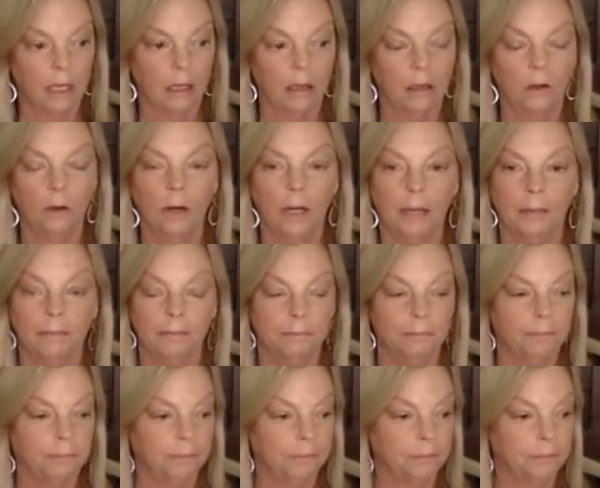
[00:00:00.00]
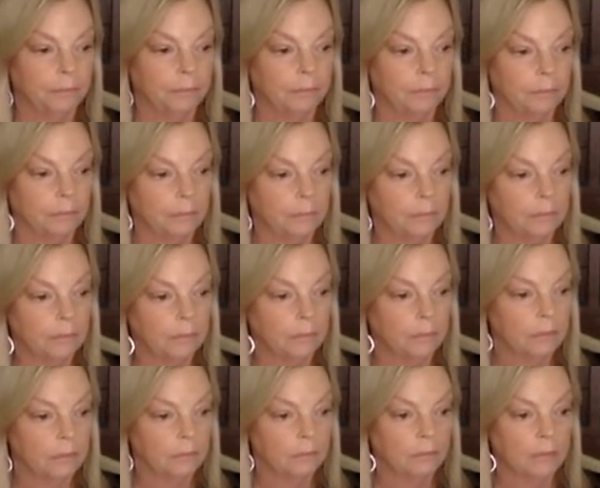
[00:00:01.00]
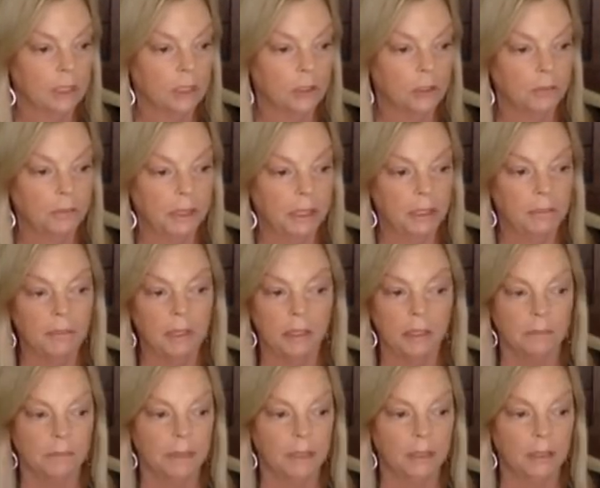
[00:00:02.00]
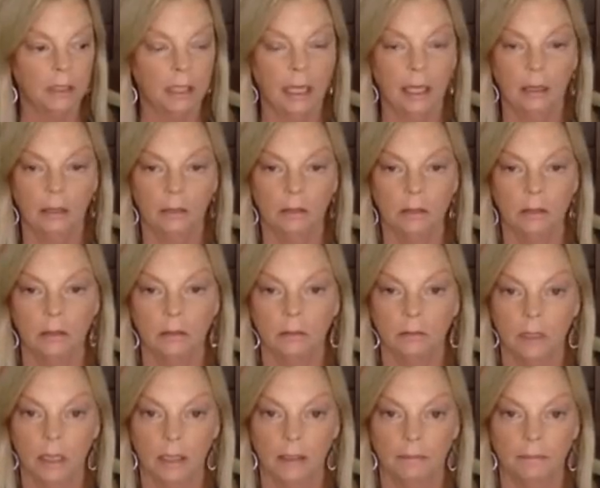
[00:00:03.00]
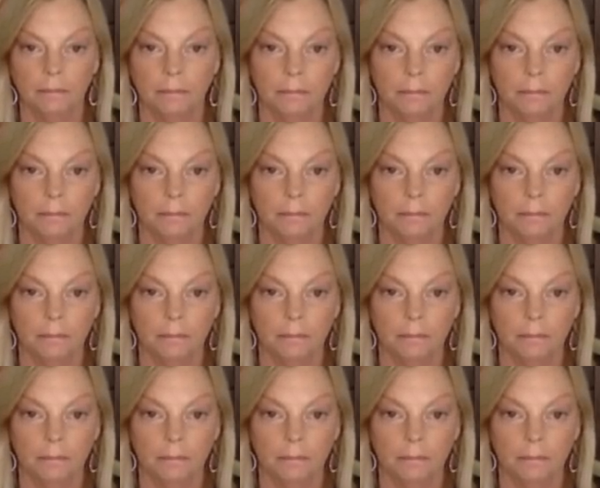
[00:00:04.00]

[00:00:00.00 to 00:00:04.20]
All right. Mr. B must be in the house. Okay.